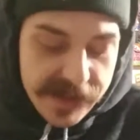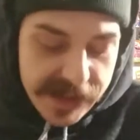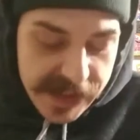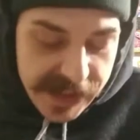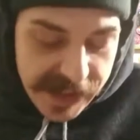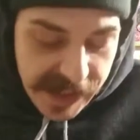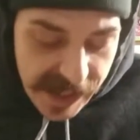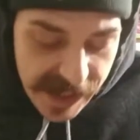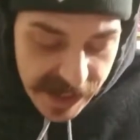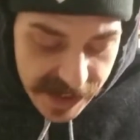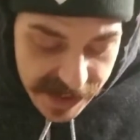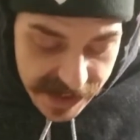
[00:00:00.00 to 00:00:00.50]

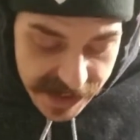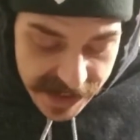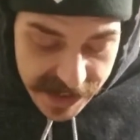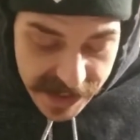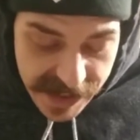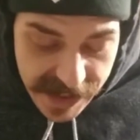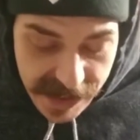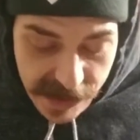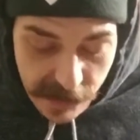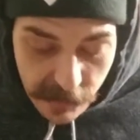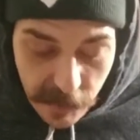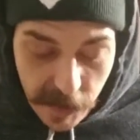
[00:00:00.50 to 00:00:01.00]

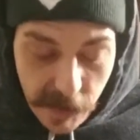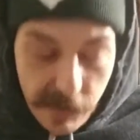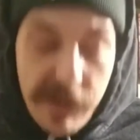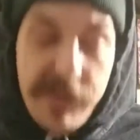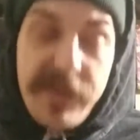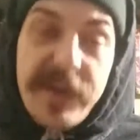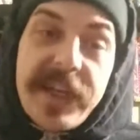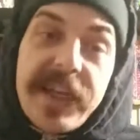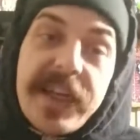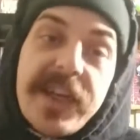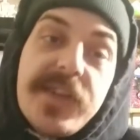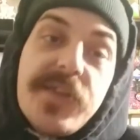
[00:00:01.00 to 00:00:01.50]
Today, we're
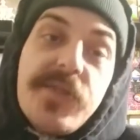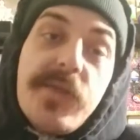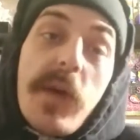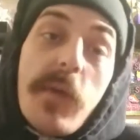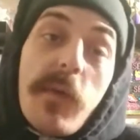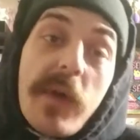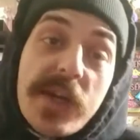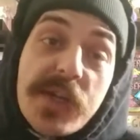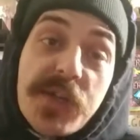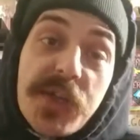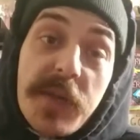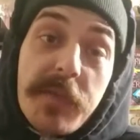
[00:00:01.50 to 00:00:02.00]
ripping into a
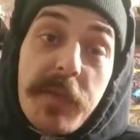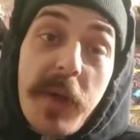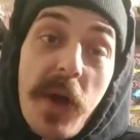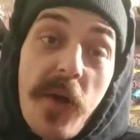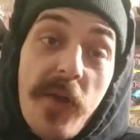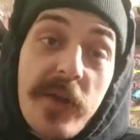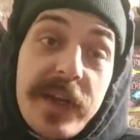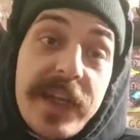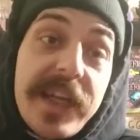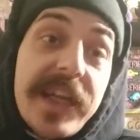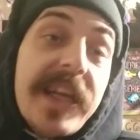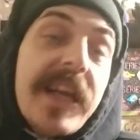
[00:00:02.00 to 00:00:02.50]

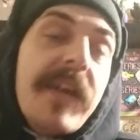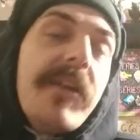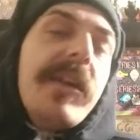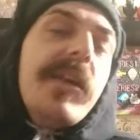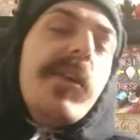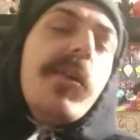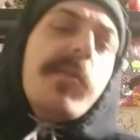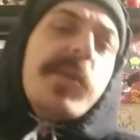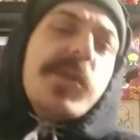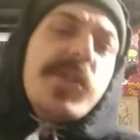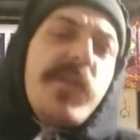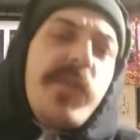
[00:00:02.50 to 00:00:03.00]
one-trick-pony. Now, I
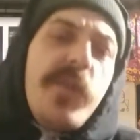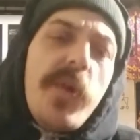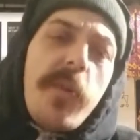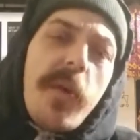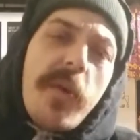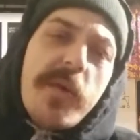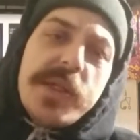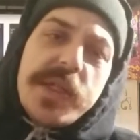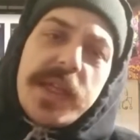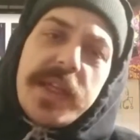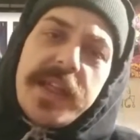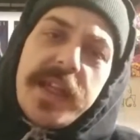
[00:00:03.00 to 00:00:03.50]
know a bunch of you are
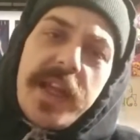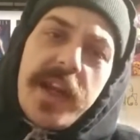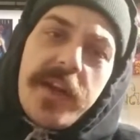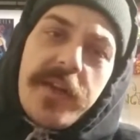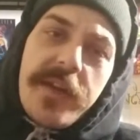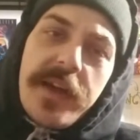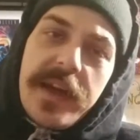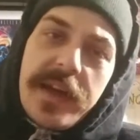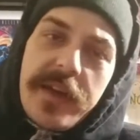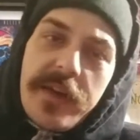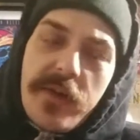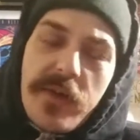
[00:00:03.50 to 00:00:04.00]
probably sitting there
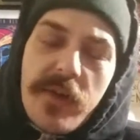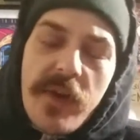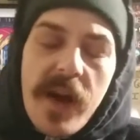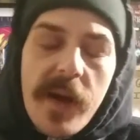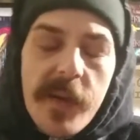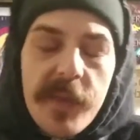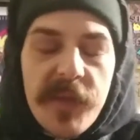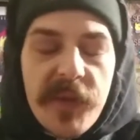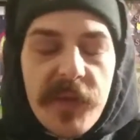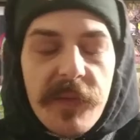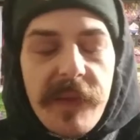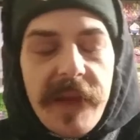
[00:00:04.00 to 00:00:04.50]
like,
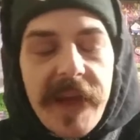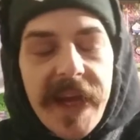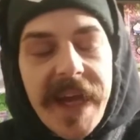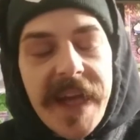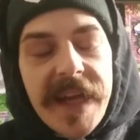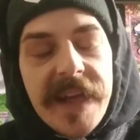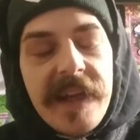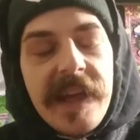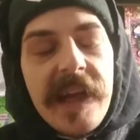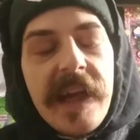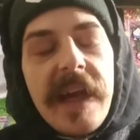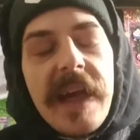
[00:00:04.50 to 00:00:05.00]
Crumbs,
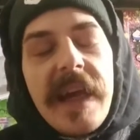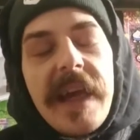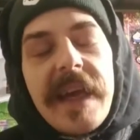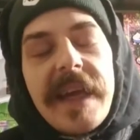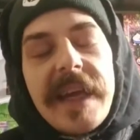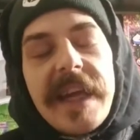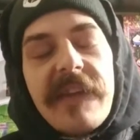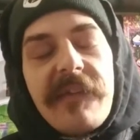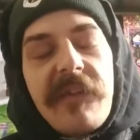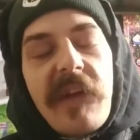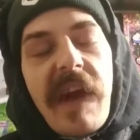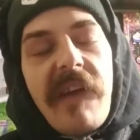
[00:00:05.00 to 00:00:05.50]
man.
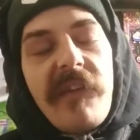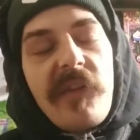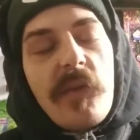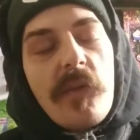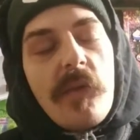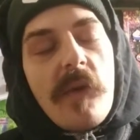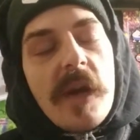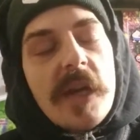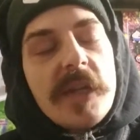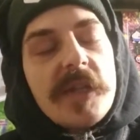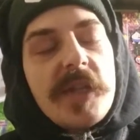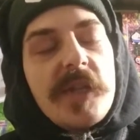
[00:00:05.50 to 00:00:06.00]
If I have to
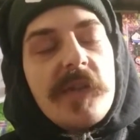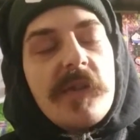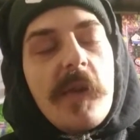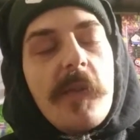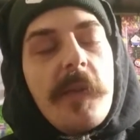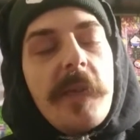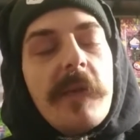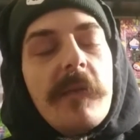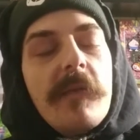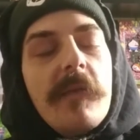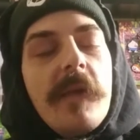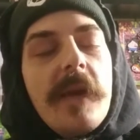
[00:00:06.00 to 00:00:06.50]
watch you
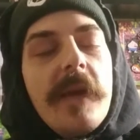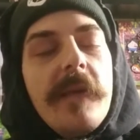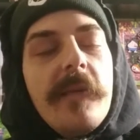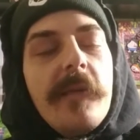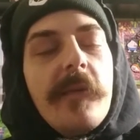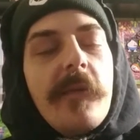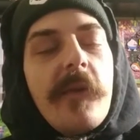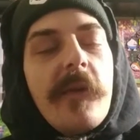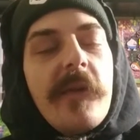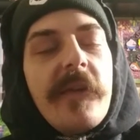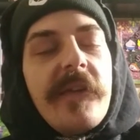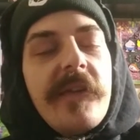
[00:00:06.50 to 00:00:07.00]
open one
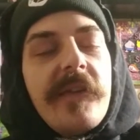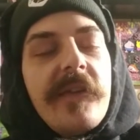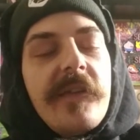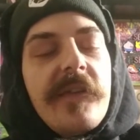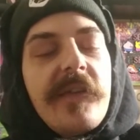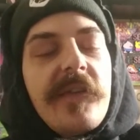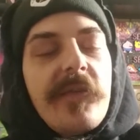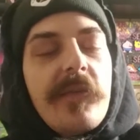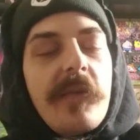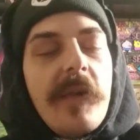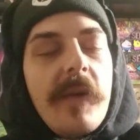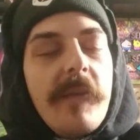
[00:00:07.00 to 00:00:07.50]
more
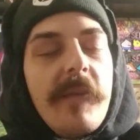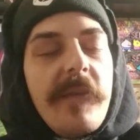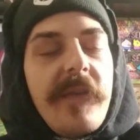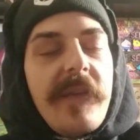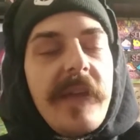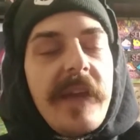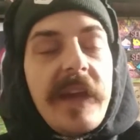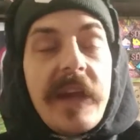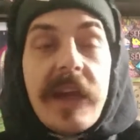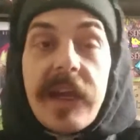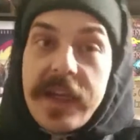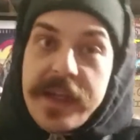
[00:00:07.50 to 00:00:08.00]

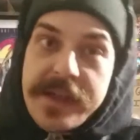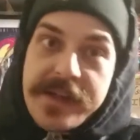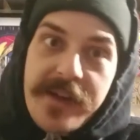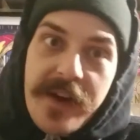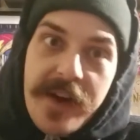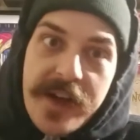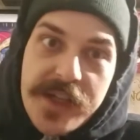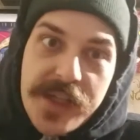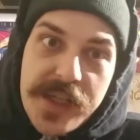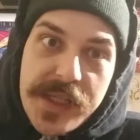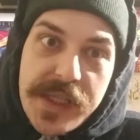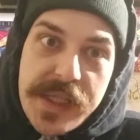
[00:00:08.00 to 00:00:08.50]
Swampthing, it's
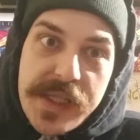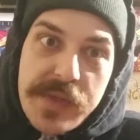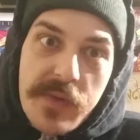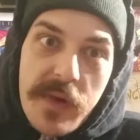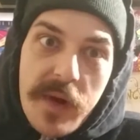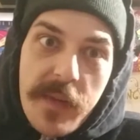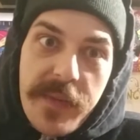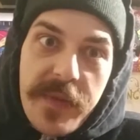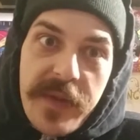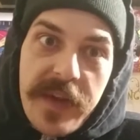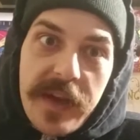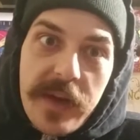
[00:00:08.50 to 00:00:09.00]
not just a
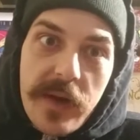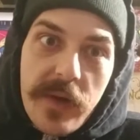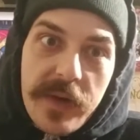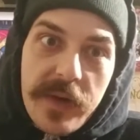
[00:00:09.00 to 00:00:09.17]
Swampthing,